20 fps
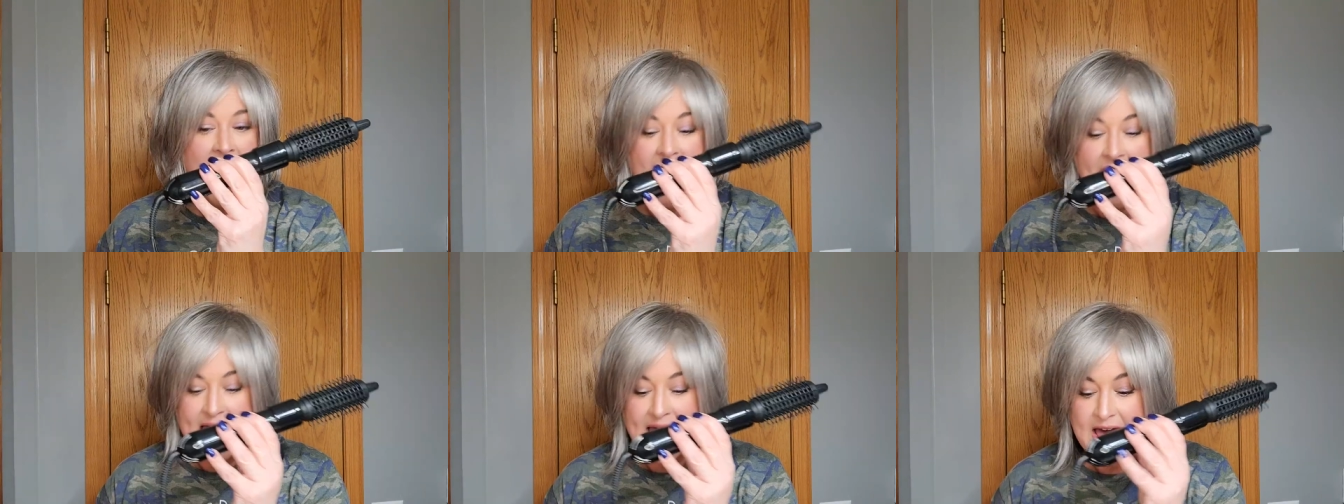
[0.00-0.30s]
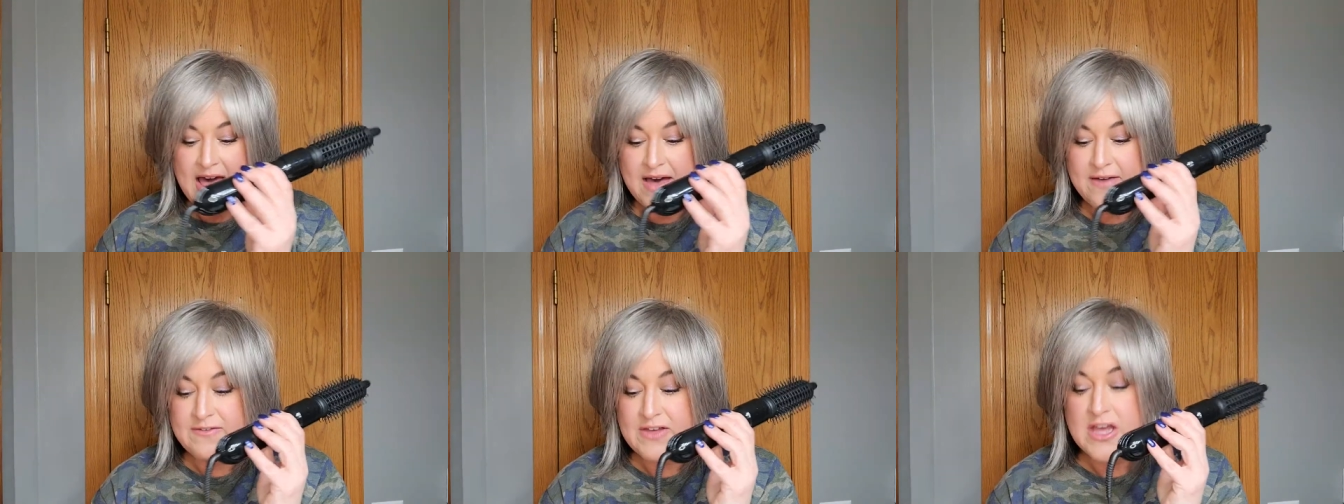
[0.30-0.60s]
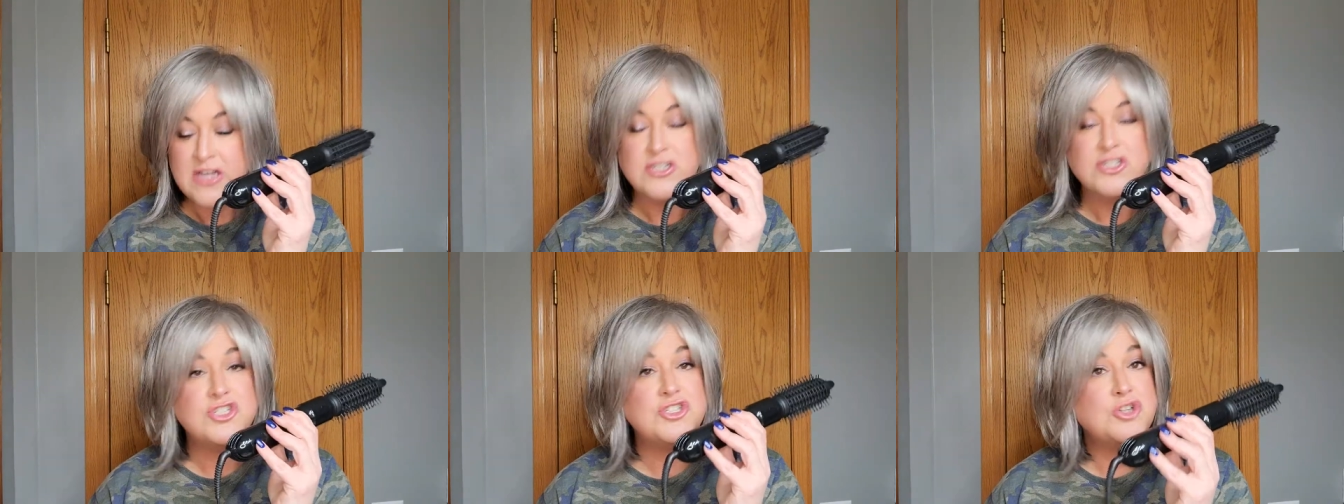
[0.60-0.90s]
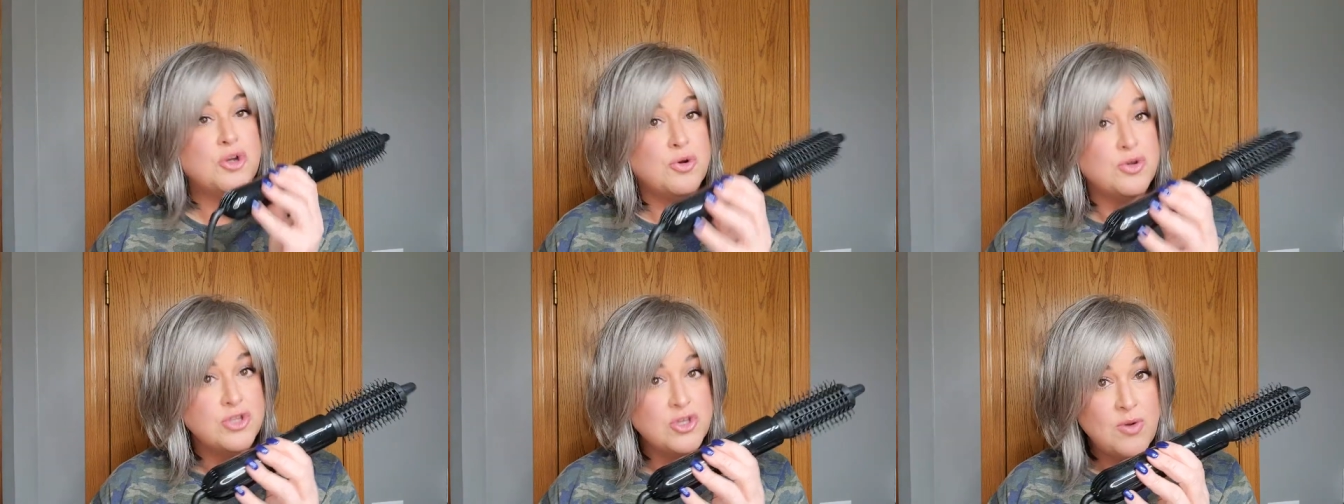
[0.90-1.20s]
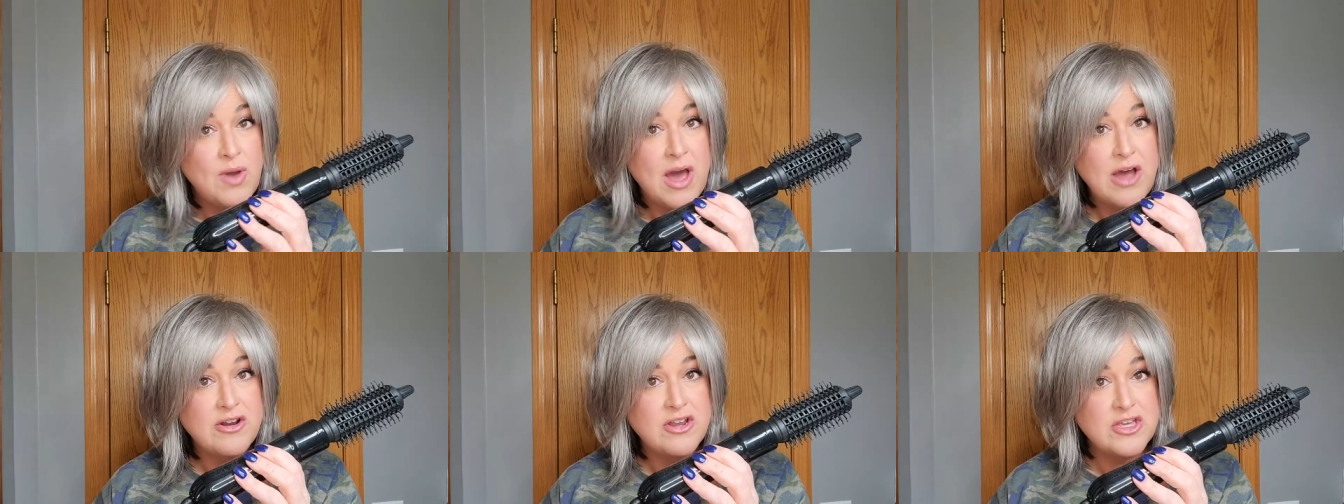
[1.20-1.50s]
I have shown
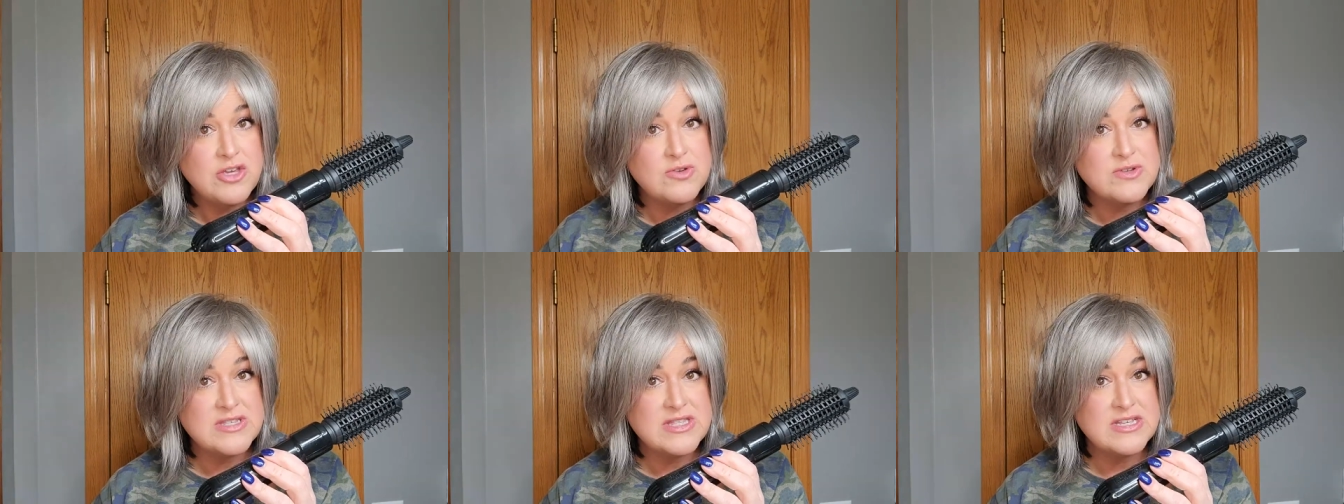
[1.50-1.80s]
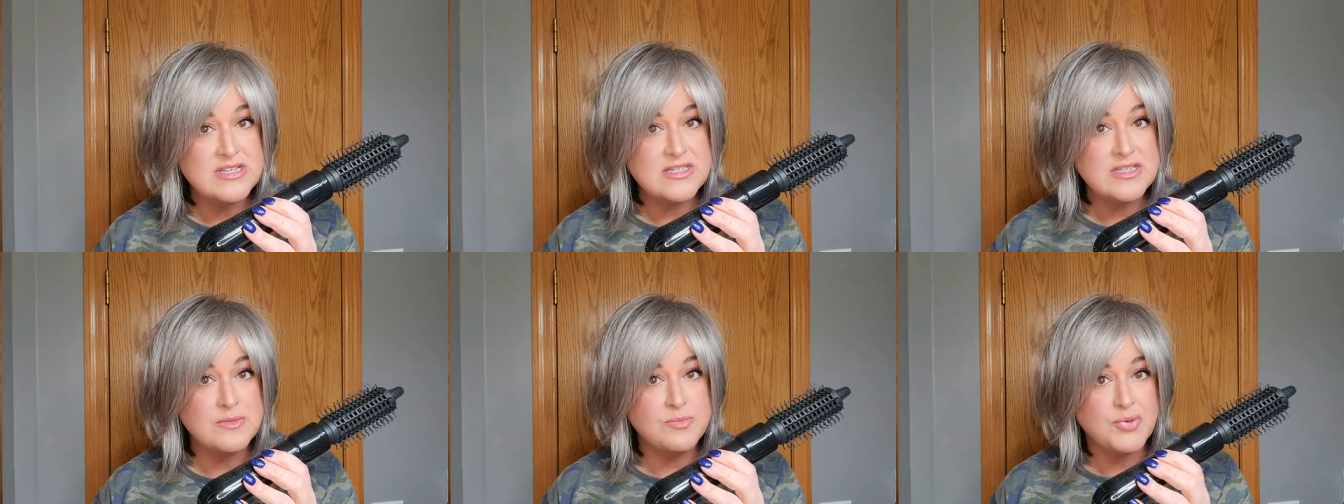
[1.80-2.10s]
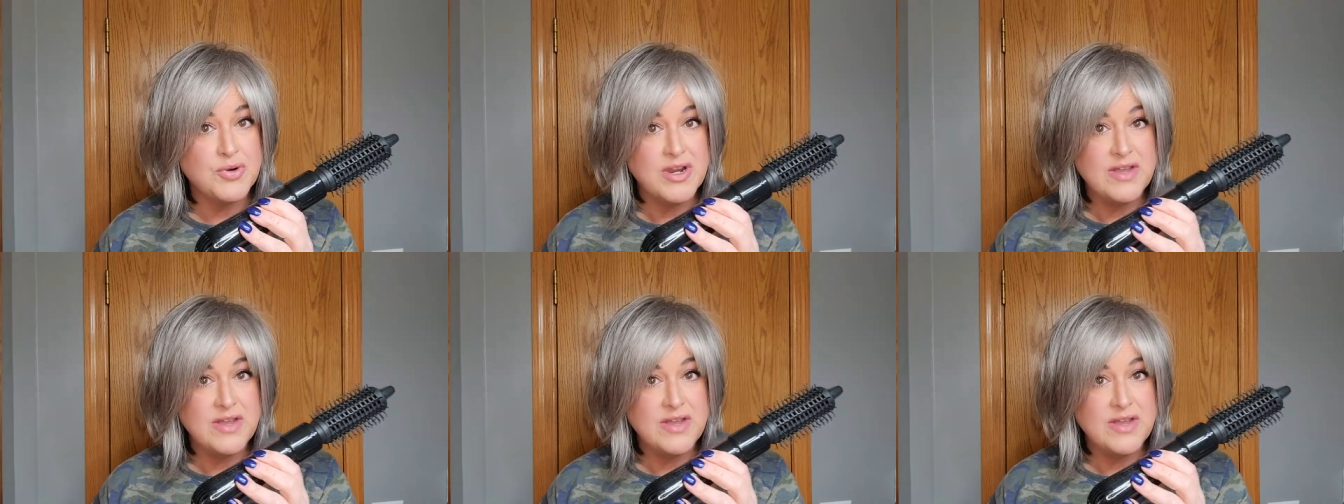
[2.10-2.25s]
you how to use this in